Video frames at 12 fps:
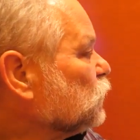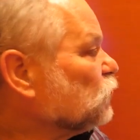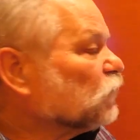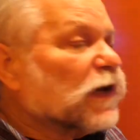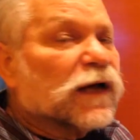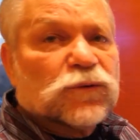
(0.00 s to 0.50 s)

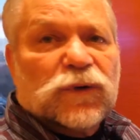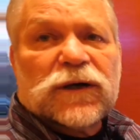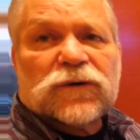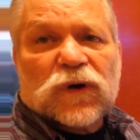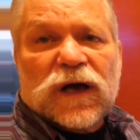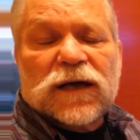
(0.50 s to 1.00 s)
you've got
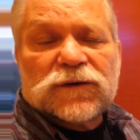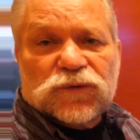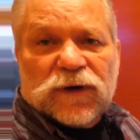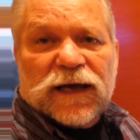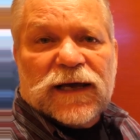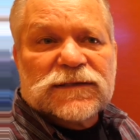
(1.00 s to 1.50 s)
great
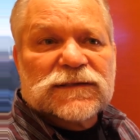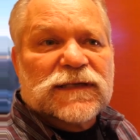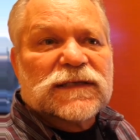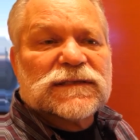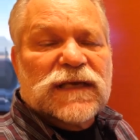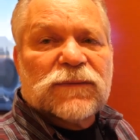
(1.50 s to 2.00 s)
contrast,
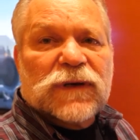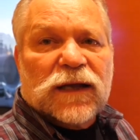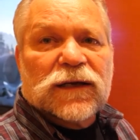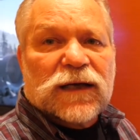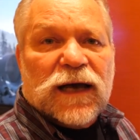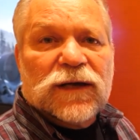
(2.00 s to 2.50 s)
that same
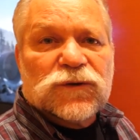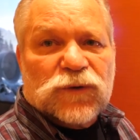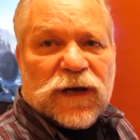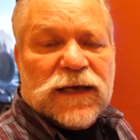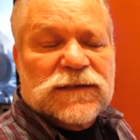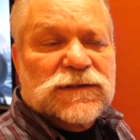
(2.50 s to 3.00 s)
kind of
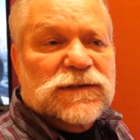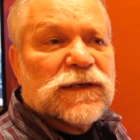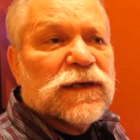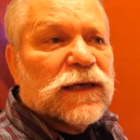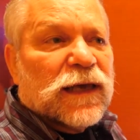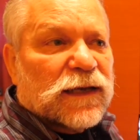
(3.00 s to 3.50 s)
contrast
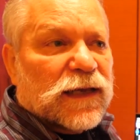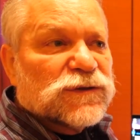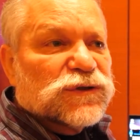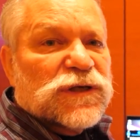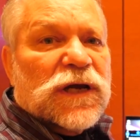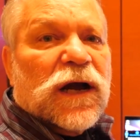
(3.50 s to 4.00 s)
and
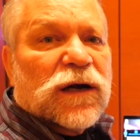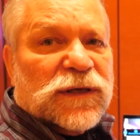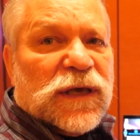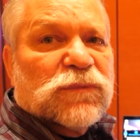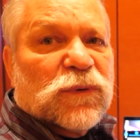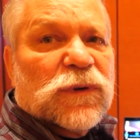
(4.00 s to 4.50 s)
HDR
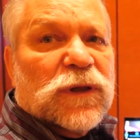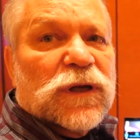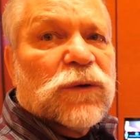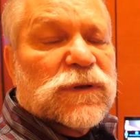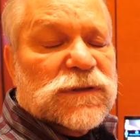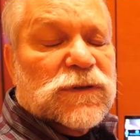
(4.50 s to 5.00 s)

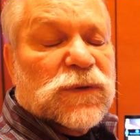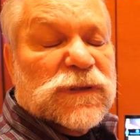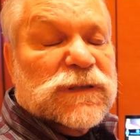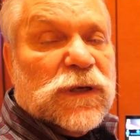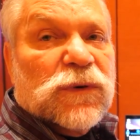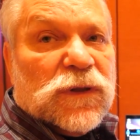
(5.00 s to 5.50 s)
capability we
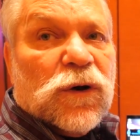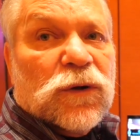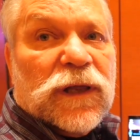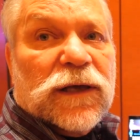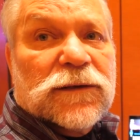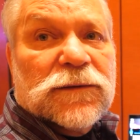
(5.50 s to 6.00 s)
see with
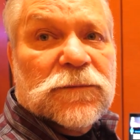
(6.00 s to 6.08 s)
OLED.